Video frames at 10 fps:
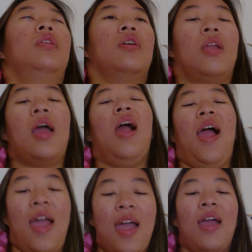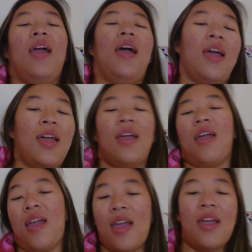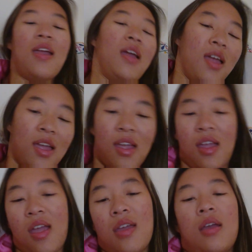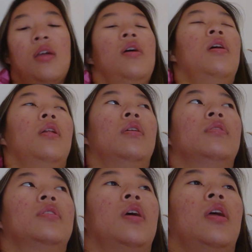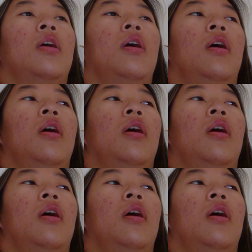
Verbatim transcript: They're like, hey, hey, hey, hey, hey. I was like,